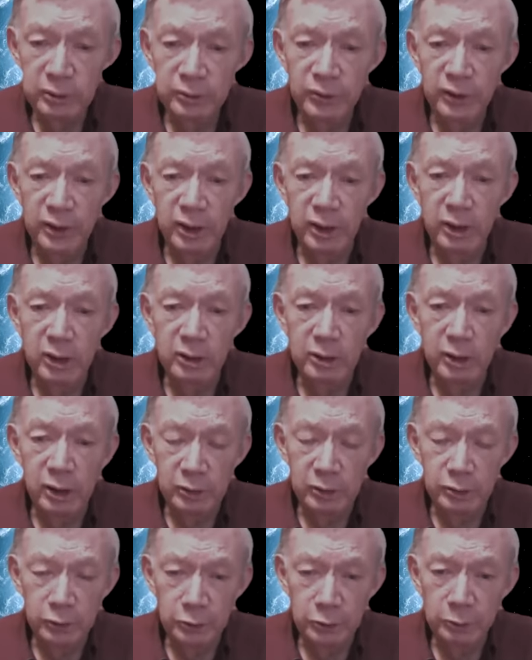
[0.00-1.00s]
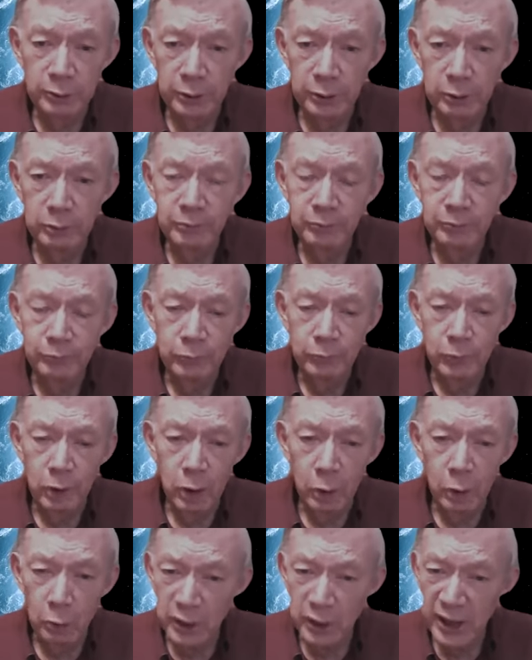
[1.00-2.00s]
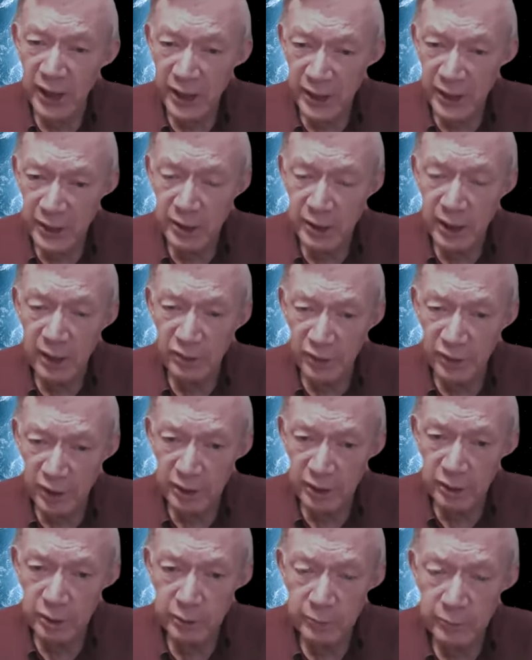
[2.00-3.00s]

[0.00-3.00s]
that are doing okay, I think.